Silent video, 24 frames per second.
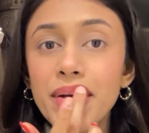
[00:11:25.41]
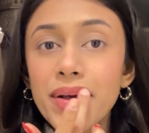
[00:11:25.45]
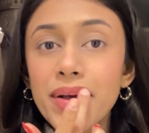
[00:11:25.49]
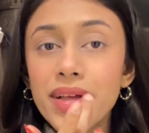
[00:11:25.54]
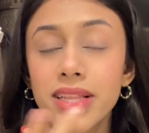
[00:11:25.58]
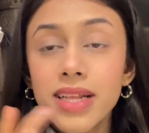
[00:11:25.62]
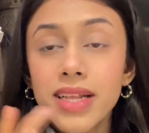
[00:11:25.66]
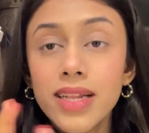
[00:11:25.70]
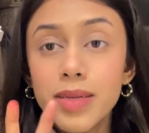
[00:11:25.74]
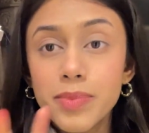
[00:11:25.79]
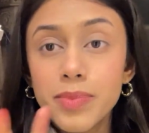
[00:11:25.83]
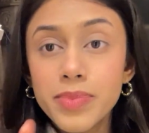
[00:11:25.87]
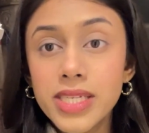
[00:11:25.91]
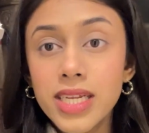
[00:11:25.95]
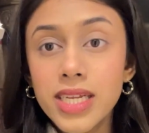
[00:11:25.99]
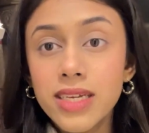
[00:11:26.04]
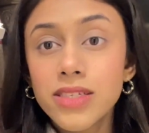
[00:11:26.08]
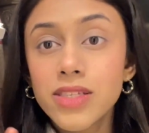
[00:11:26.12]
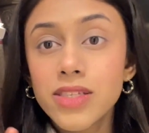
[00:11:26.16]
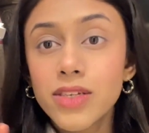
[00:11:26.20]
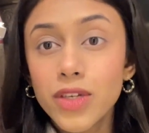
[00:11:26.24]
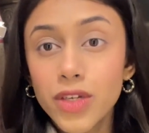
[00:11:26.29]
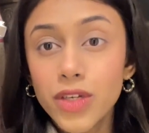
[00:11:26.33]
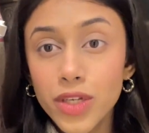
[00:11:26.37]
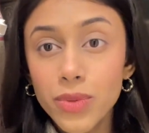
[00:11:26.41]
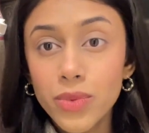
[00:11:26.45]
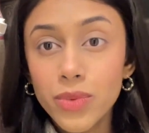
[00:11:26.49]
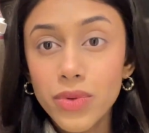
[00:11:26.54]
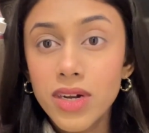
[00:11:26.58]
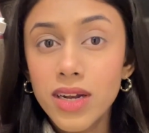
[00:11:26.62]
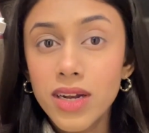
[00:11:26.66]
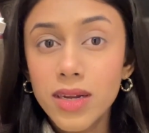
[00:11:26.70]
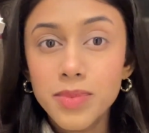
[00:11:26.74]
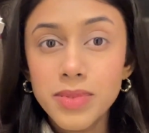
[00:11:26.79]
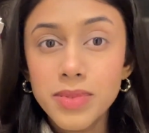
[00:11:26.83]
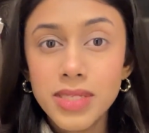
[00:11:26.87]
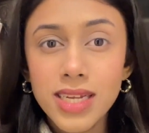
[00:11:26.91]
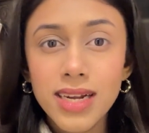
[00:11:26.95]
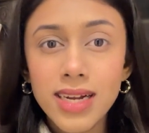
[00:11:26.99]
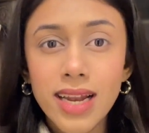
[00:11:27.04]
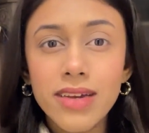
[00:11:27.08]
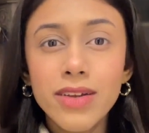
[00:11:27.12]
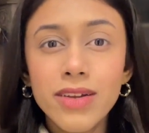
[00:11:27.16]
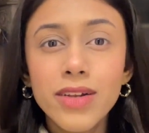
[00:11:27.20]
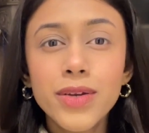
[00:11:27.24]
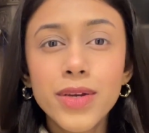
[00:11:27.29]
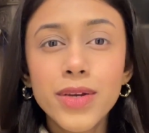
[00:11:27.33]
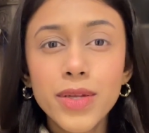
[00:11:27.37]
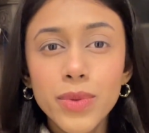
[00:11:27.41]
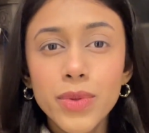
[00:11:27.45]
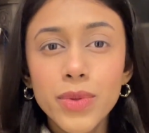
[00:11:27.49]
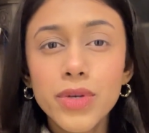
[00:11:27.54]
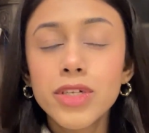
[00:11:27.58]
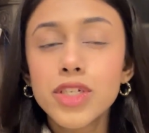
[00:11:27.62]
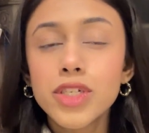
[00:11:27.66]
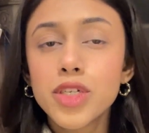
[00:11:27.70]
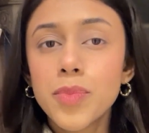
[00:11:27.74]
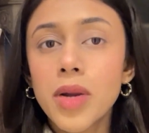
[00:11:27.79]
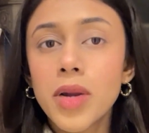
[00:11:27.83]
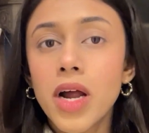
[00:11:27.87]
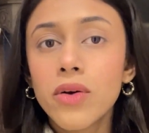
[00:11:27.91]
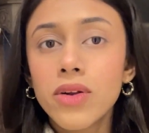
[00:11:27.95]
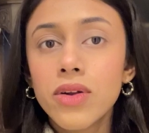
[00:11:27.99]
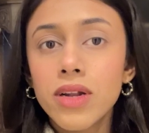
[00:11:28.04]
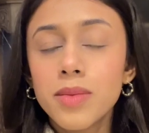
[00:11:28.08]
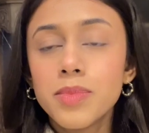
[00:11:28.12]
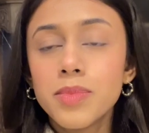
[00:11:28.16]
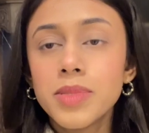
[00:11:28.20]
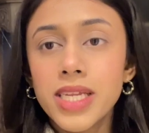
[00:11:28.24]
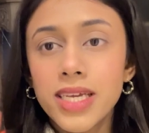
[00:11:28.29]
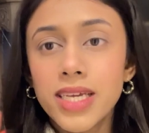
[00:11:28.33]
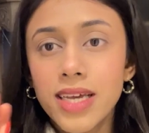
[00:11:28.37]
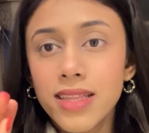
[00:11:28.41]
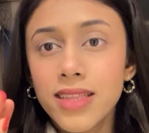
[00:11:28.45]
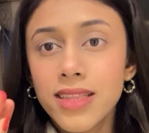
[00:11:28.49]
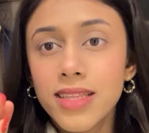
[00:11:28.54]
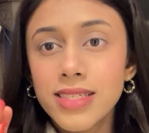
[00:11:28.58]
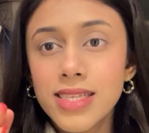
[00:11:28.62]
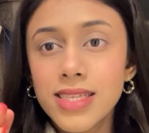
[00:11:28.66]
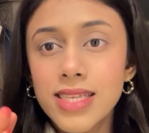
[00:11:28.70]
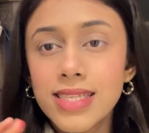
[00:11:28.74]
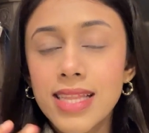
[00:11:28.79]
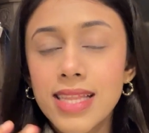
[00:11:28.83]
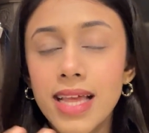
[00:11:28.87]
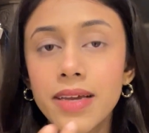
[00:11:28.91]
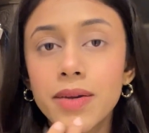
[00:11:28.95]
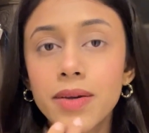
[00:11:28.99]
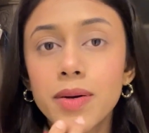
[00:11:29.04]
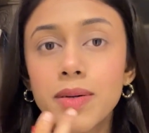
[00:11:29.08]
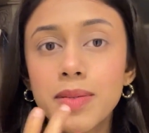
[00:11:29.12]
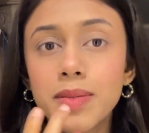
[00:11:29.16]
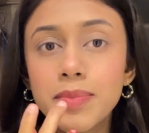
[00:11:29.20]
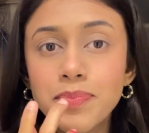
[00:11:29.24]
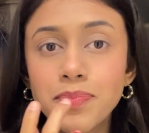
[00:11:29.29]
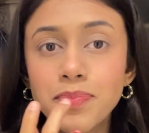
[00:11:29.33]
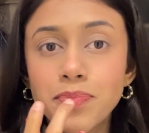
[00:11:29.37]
the lipstick is a nude lipstick, like a nudish brown lipstick, and this is like a